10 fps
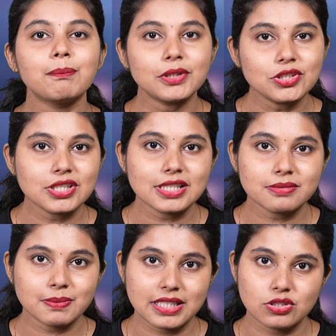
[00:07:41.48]

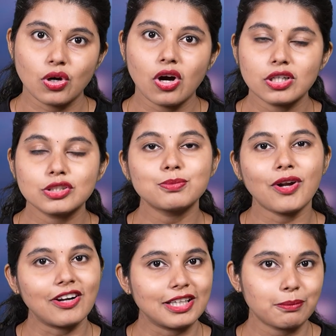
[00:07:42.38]
purchase page or the
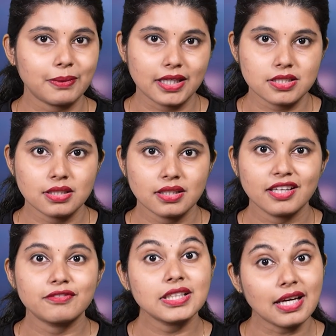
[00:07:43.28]
product page.
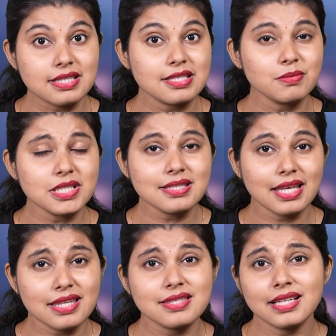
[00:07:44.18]
If the customer
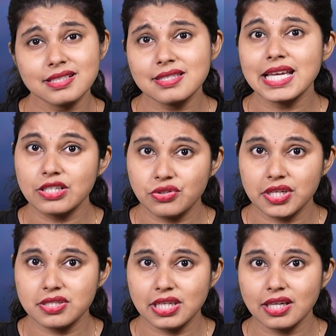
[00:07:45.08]
sees it is
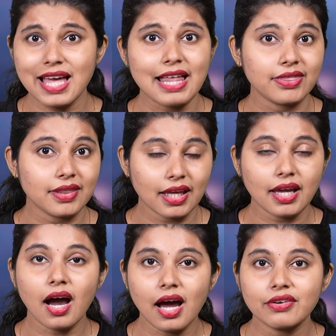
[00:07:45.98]
interesting and
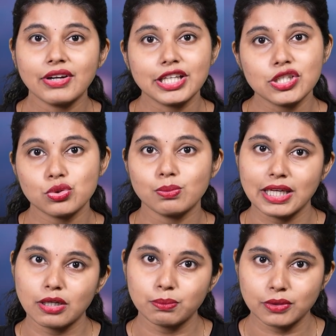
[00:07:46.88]
they are ready to
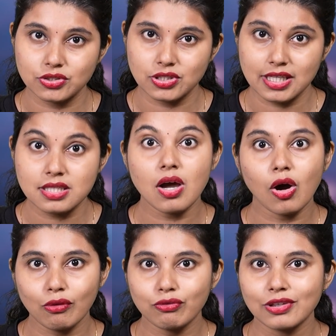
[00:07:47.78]
make a purchase,
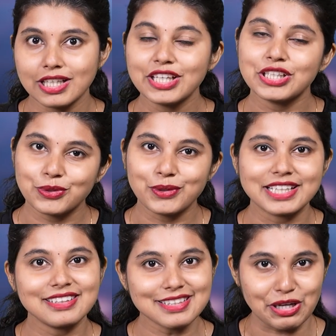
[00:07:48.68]
hopefully you
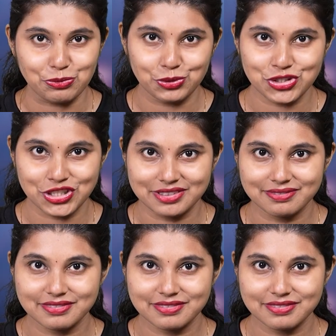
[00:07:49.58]
get a conversion.